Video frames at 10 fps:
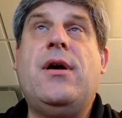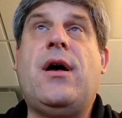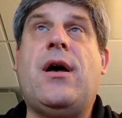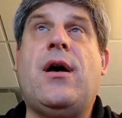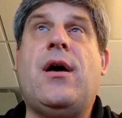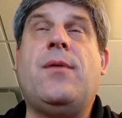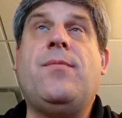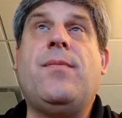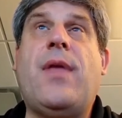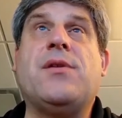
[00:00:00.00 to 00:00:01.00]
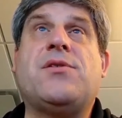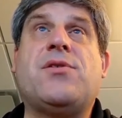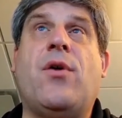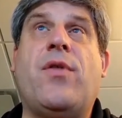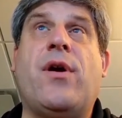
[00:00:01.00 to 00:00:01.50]
Uh, and
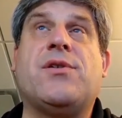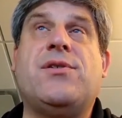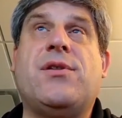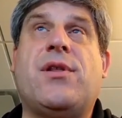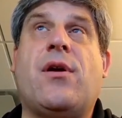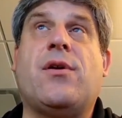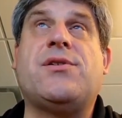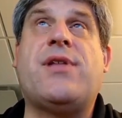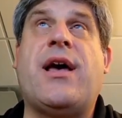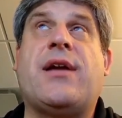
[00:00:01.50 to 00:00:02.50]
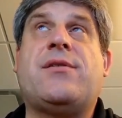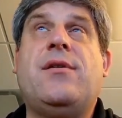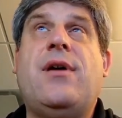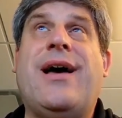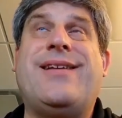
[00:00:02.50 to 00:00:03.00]
so there's there's that
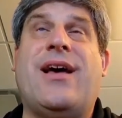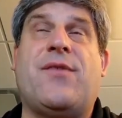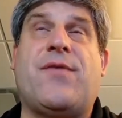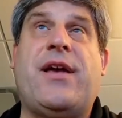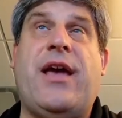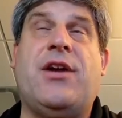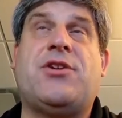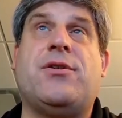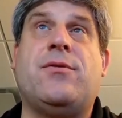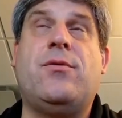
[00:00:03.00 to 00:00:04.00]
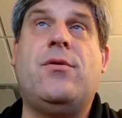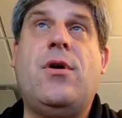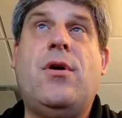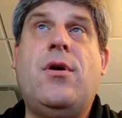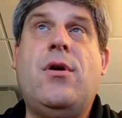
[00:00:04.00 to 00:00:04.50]
identification
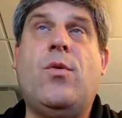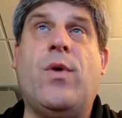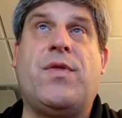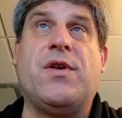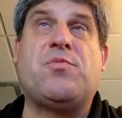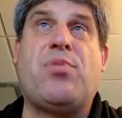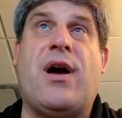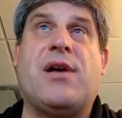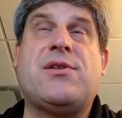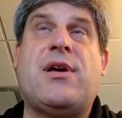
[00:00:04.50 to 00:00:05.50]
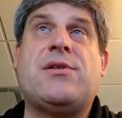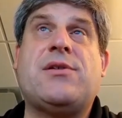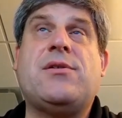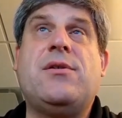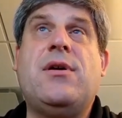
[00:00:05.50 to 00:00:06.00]
with this
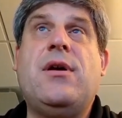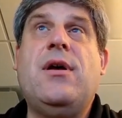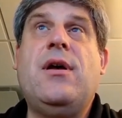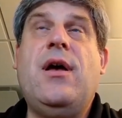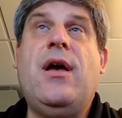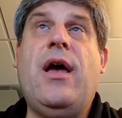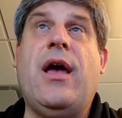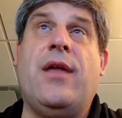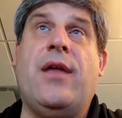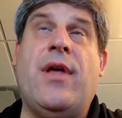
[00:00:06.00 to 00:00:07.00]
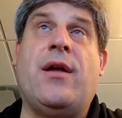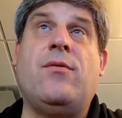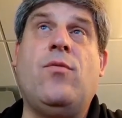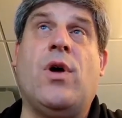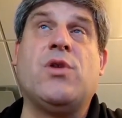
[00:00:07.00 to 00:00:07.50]
process. And
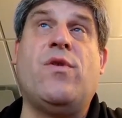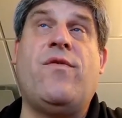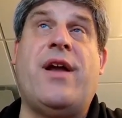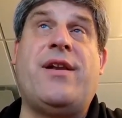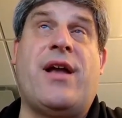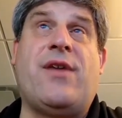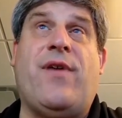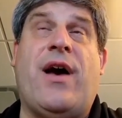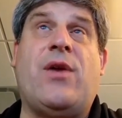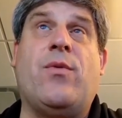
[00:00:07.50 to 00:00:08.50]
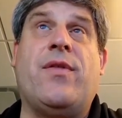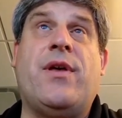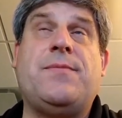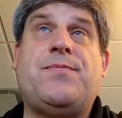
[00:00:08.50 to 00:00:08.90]
then once we've identified with it,